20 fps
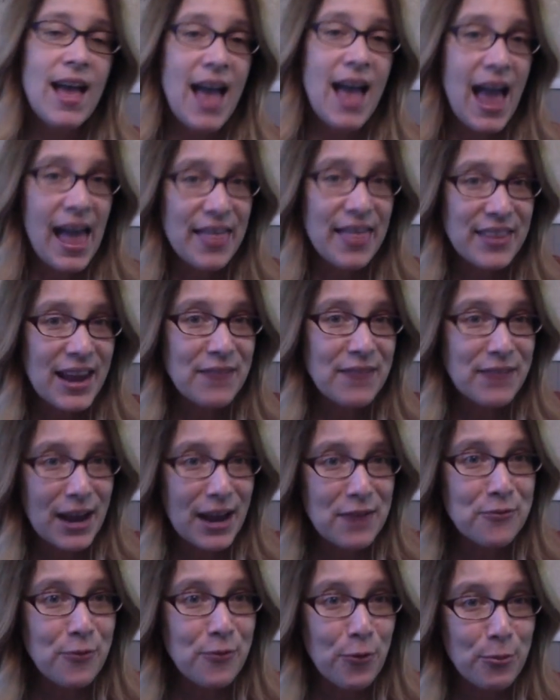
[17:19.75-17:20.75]
And then I've got
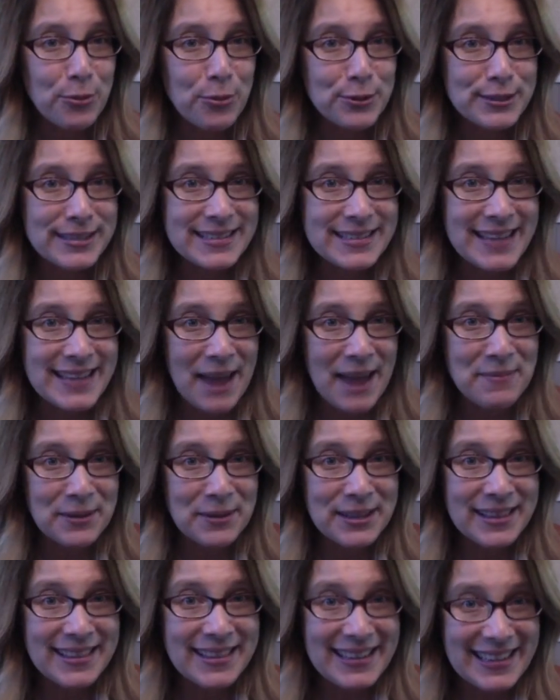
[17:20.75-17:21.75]
a 4-person table
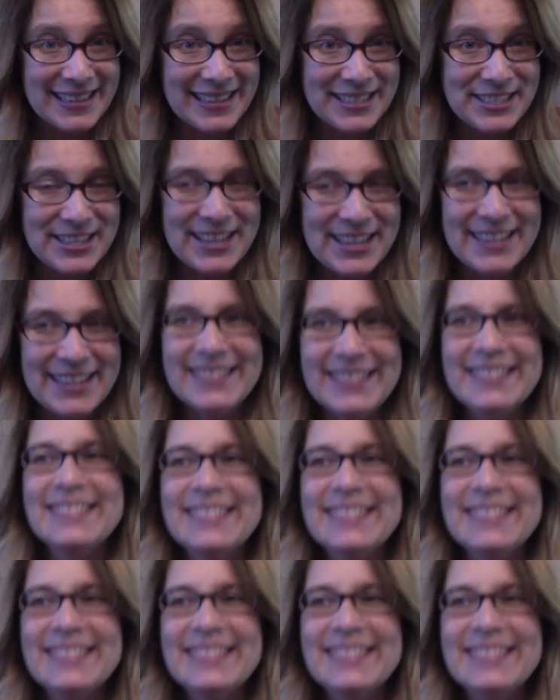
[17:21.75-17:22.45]
in the kitchen.